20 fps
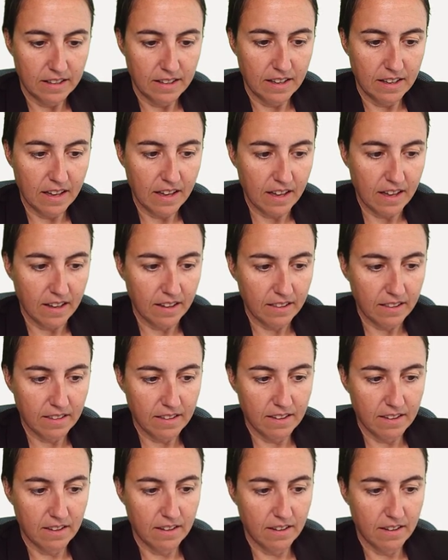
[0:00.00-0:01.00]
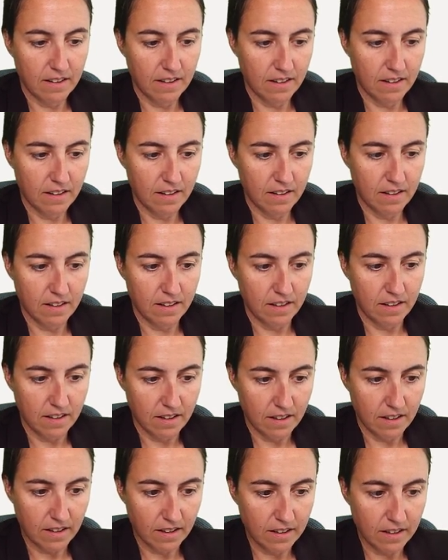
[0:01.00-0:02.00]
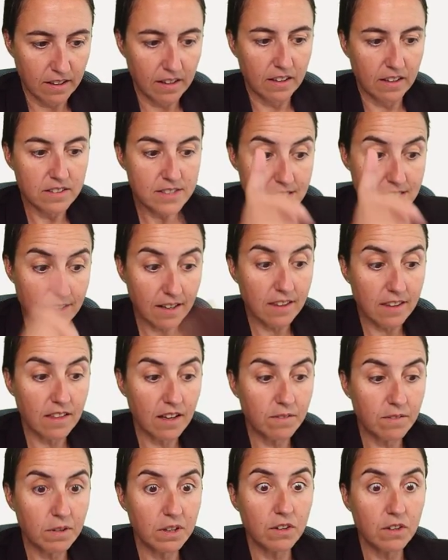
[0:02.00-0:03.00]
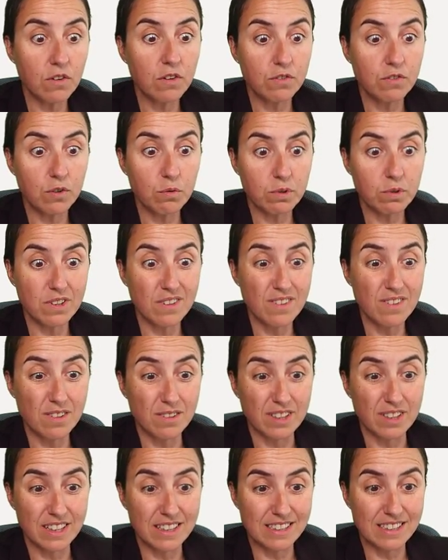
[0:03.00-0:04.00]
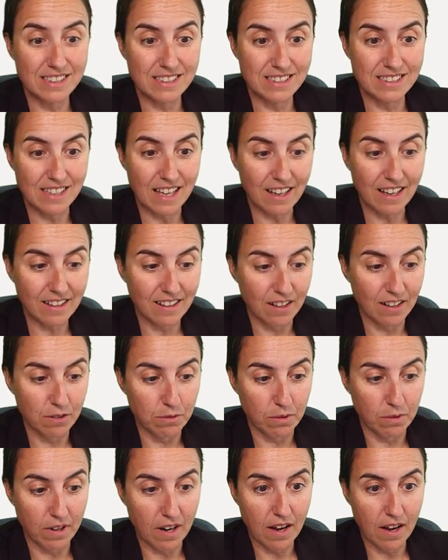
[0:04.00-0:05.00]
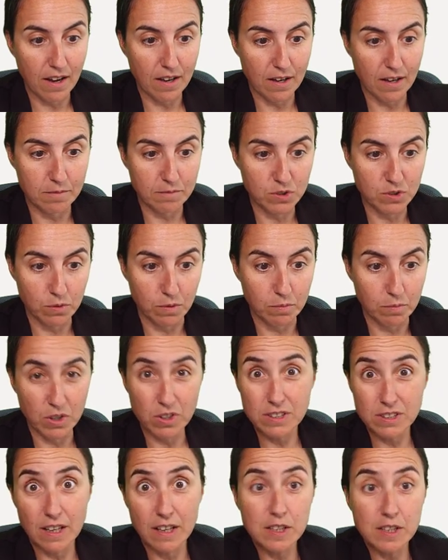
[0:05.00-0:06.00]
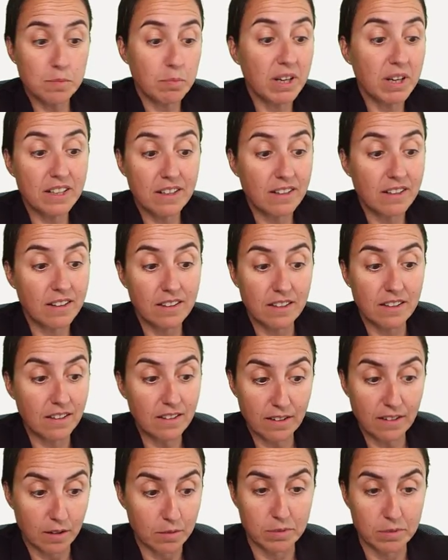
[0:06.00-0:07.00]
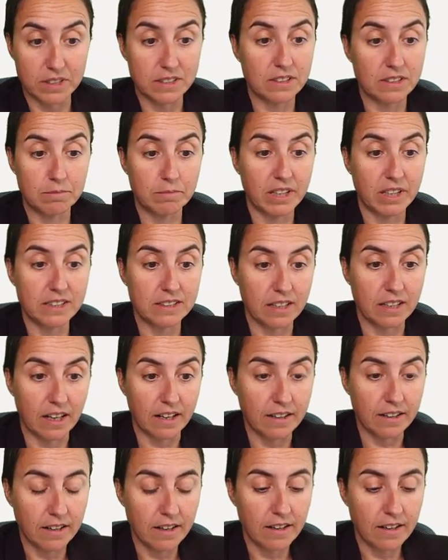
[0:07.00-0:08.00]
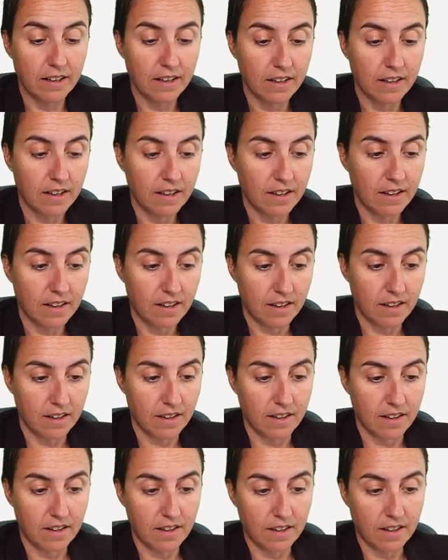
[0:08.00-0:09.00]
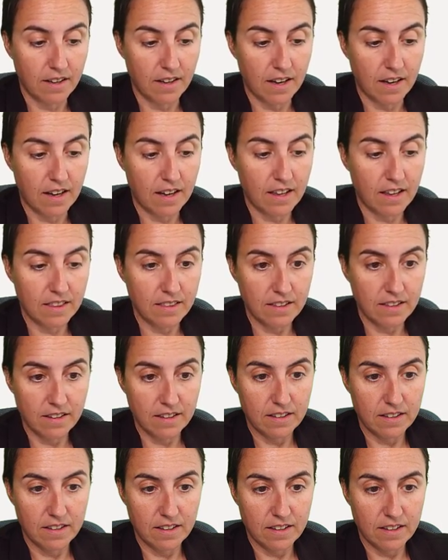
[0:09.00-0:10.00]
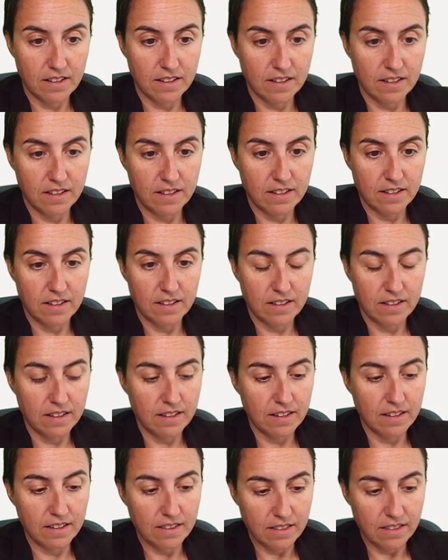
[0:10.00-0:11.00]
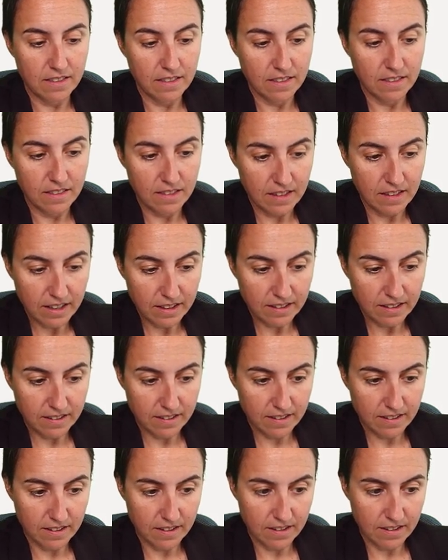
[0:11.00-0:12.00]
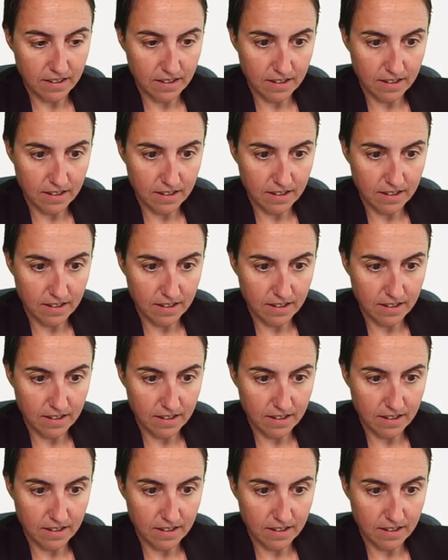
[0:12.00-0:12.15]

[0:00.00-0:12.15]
get, and again check that video if you want to know exactly what I am doing, because I explain it in detail basically. Added index,